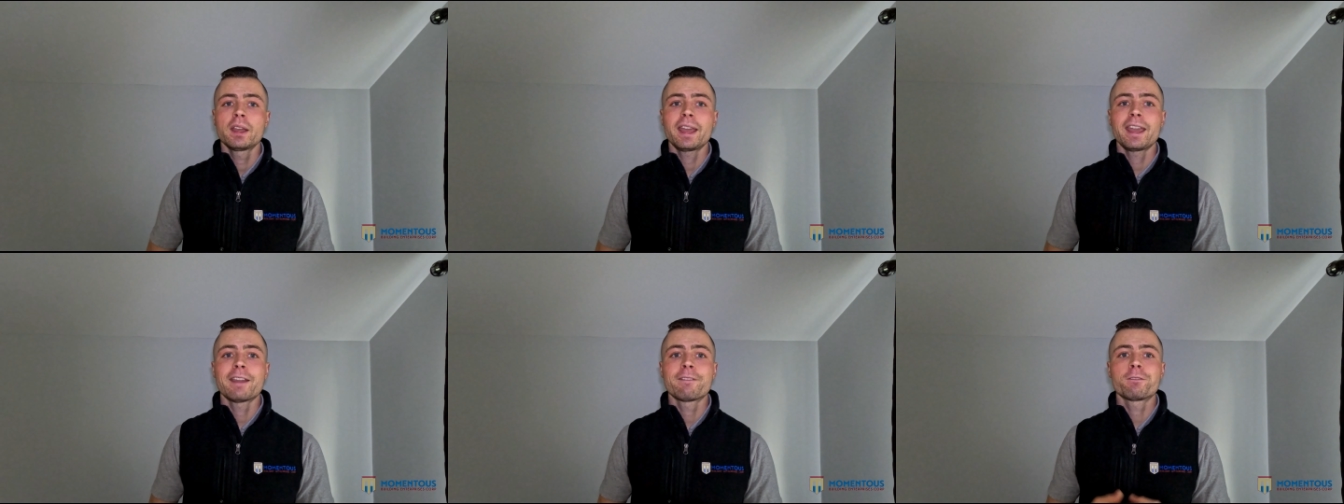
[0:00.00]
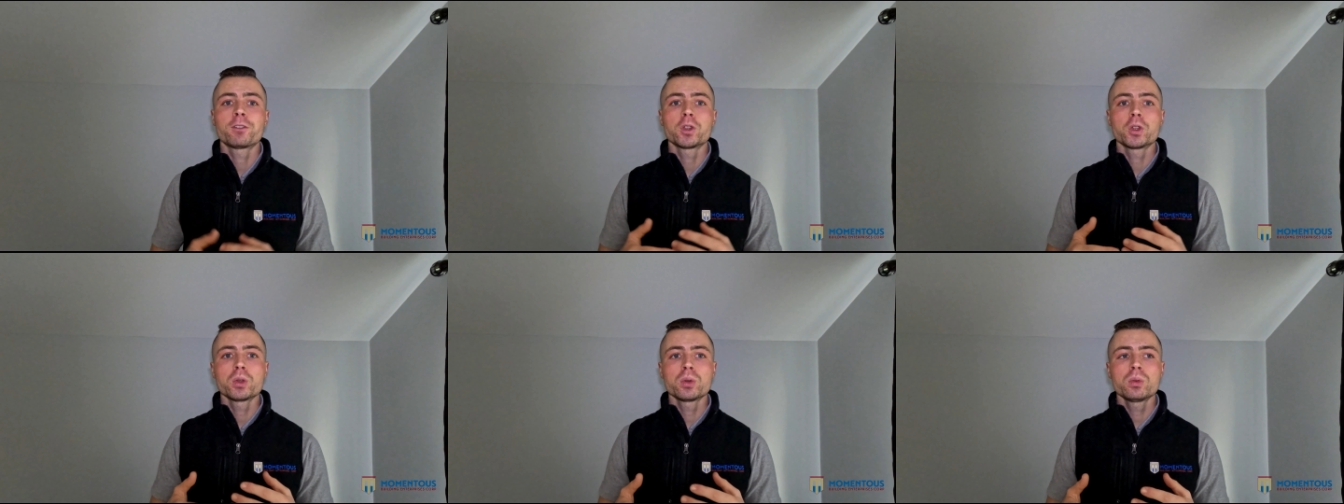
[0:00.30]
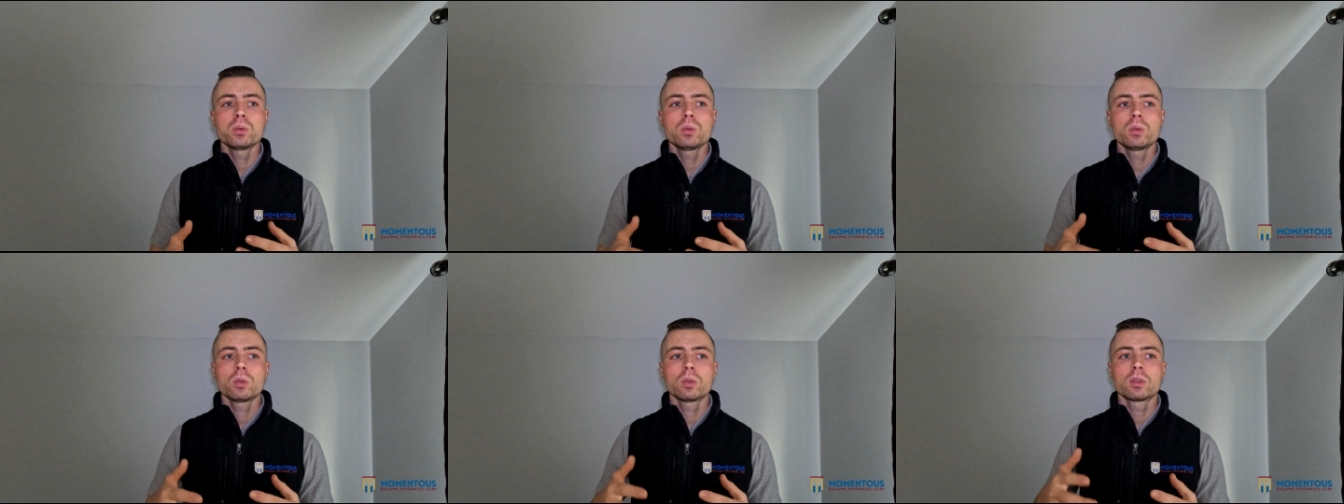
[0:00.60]
if
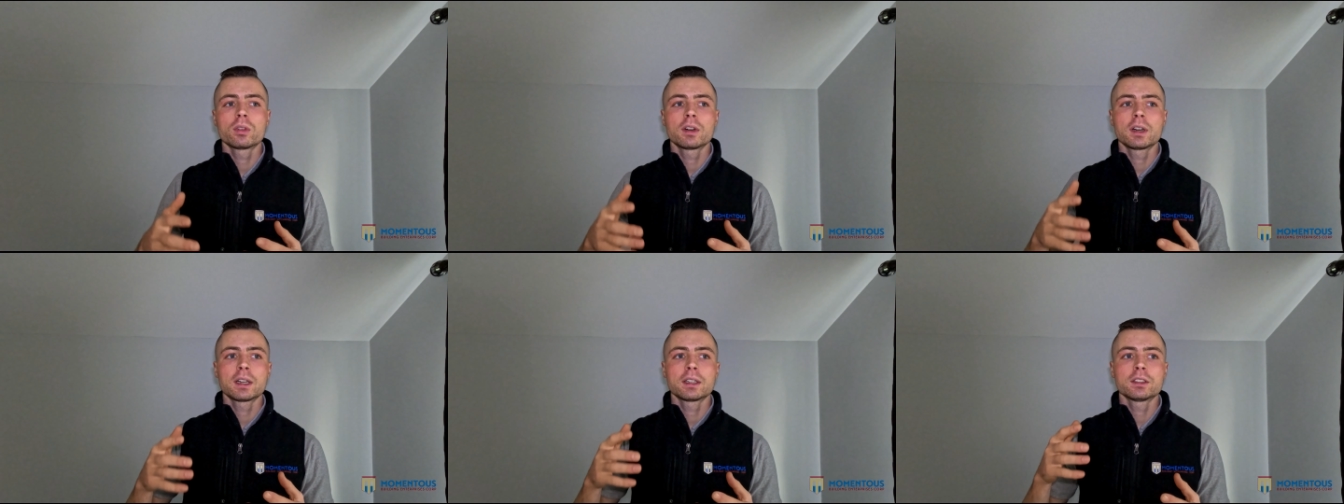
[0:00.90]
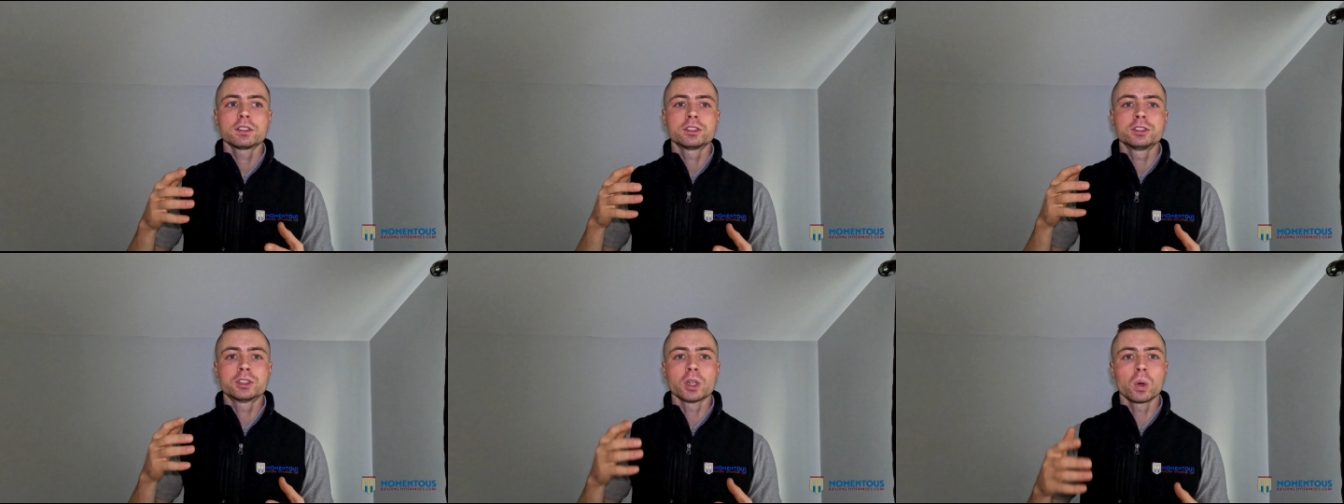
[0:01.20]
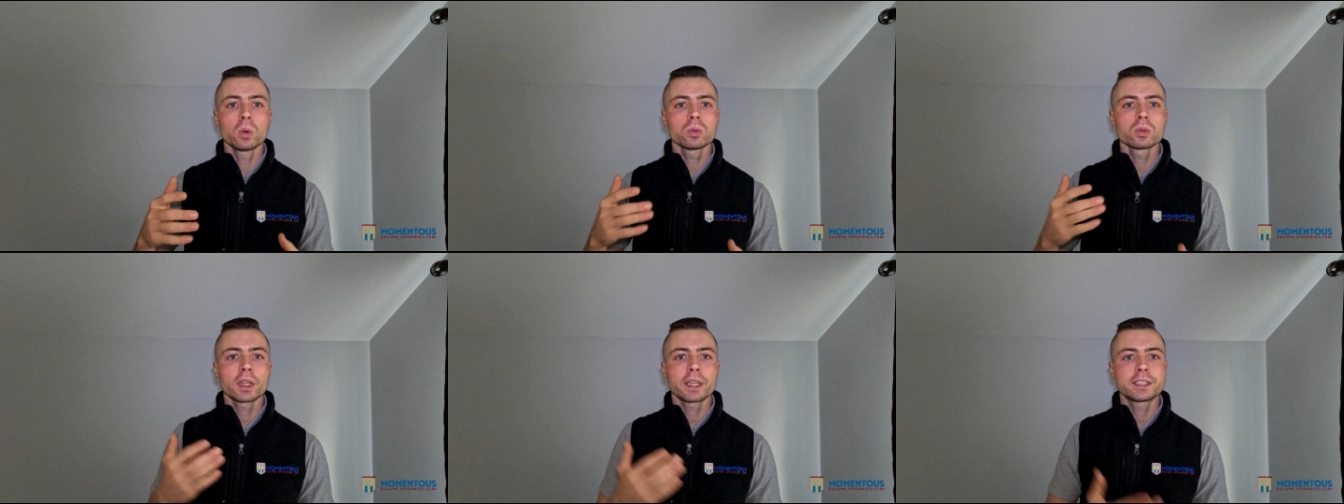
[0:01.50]
you
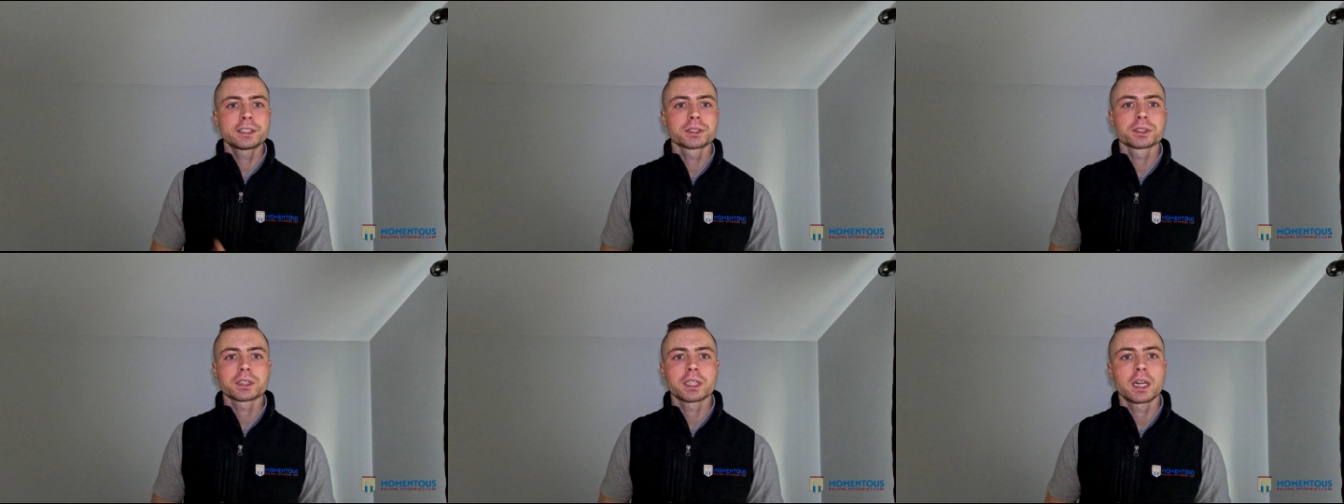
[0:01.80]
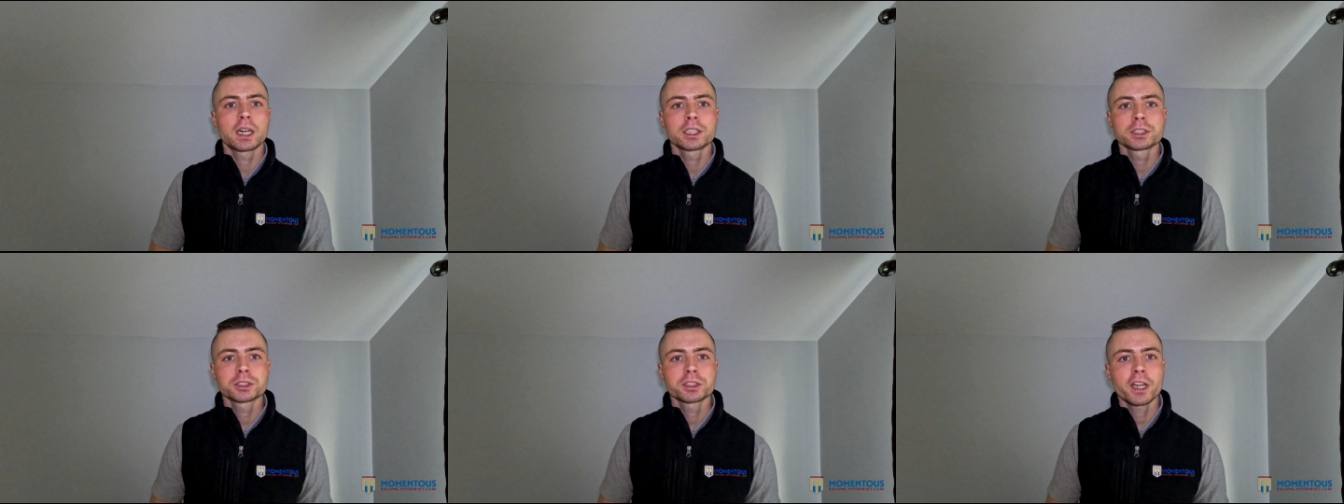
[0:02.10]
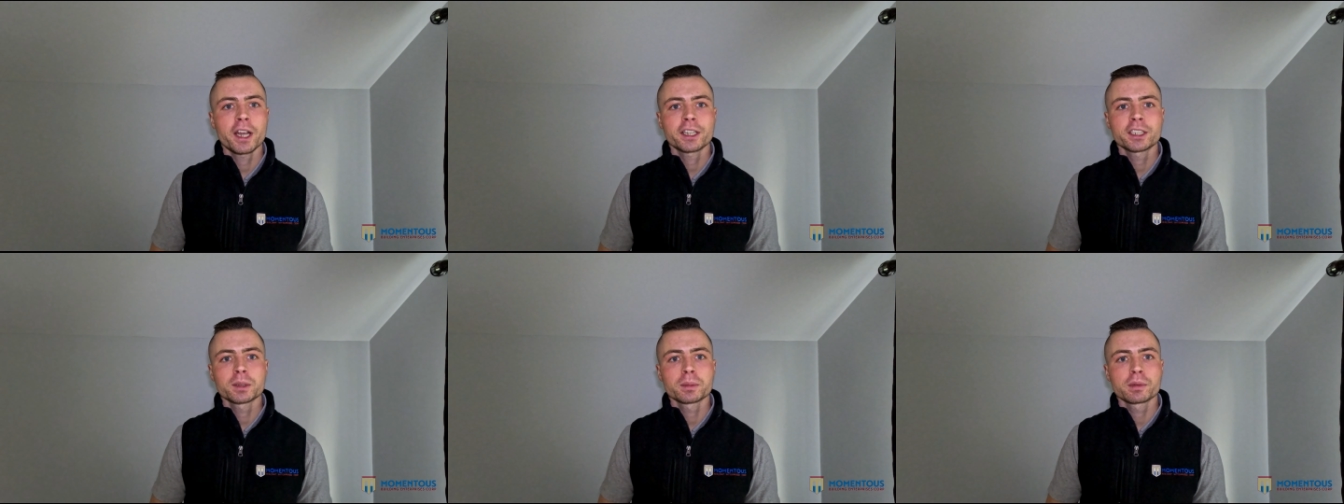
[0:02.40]
don't like your
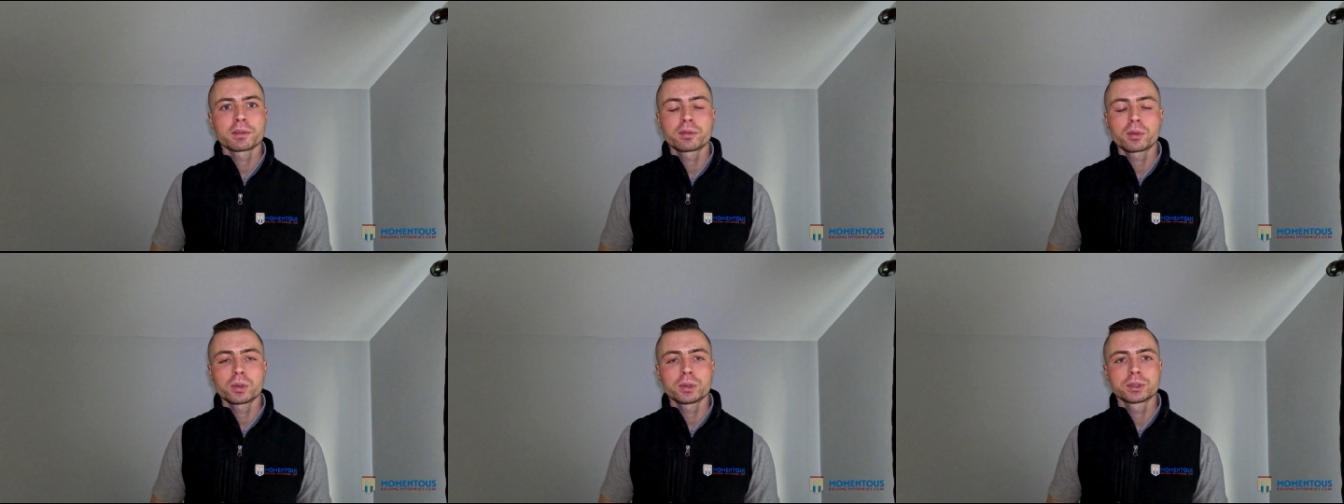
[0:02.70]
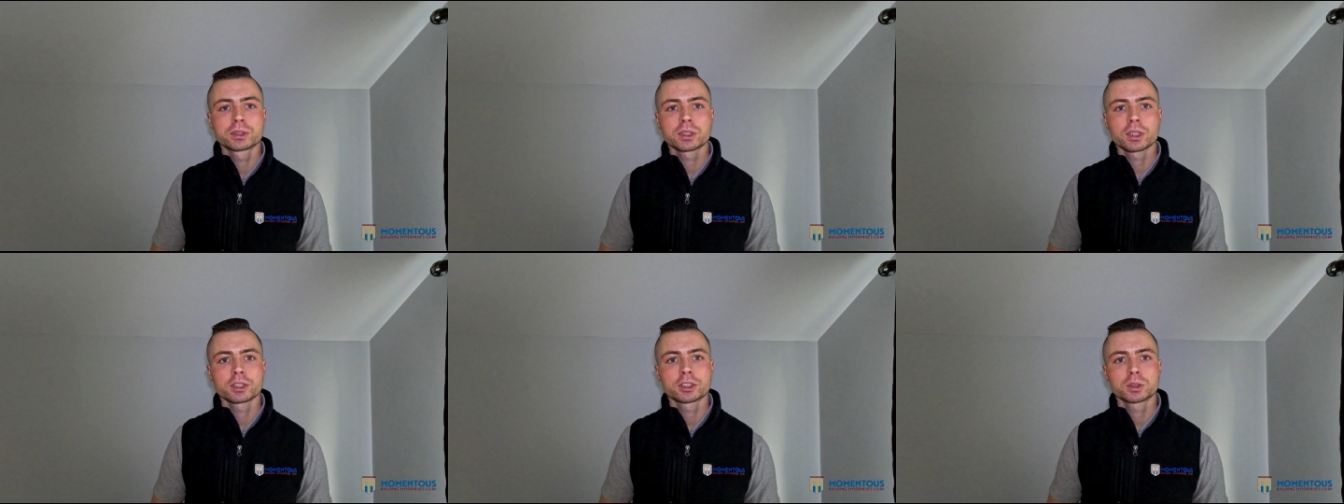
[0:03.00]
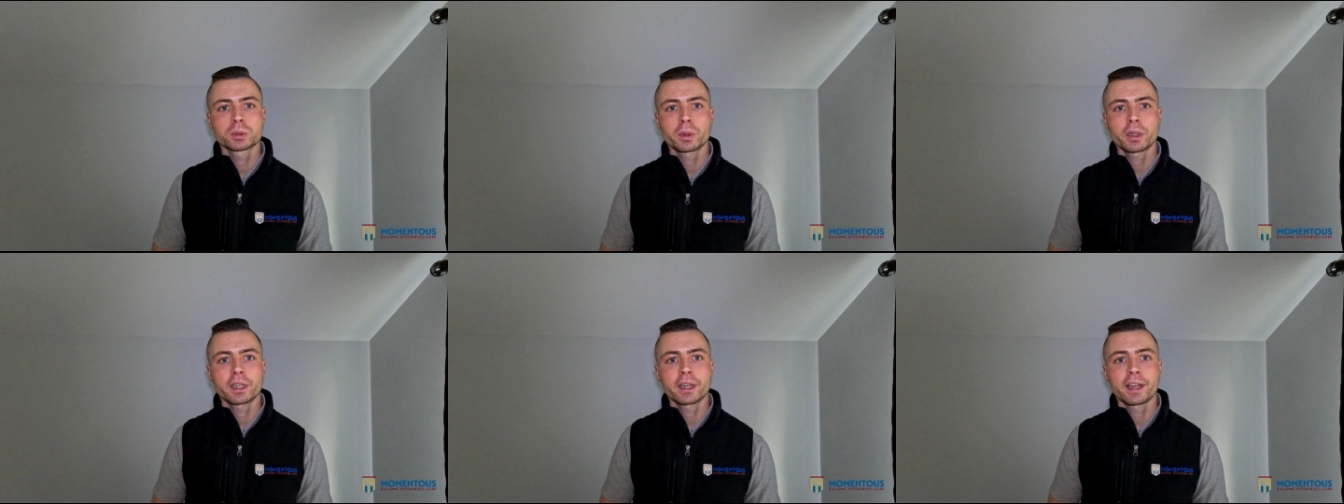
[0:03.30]
contractor before you start
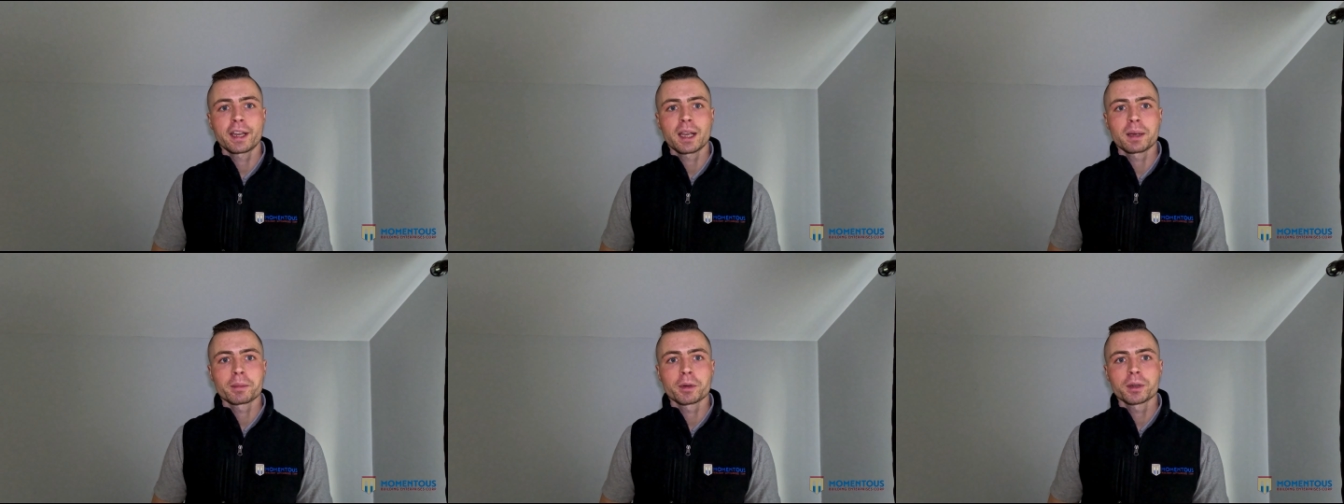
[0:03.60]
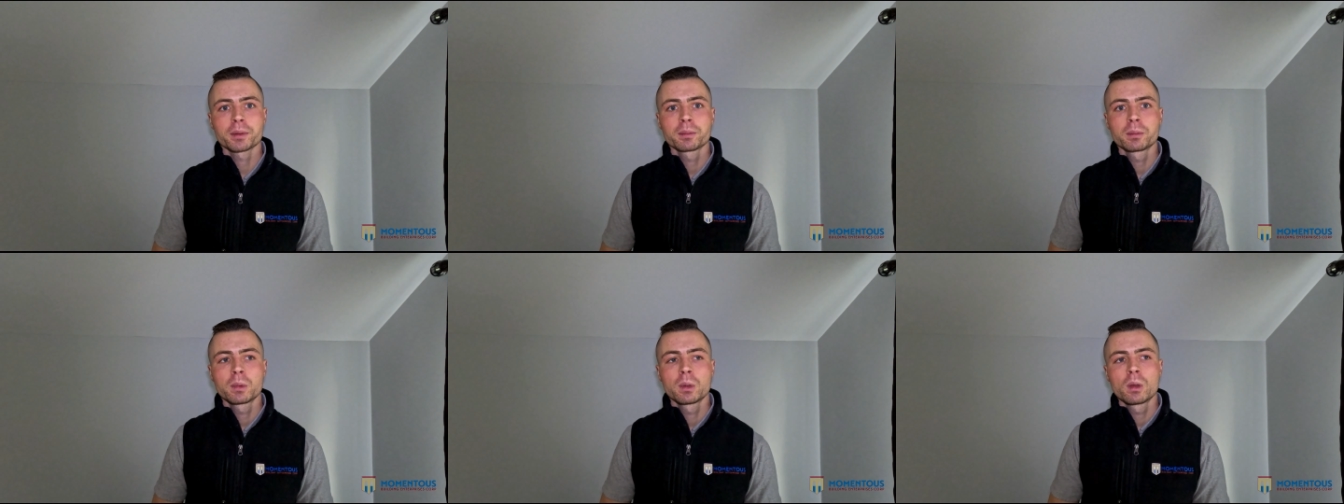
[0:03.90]
swinging a hammer,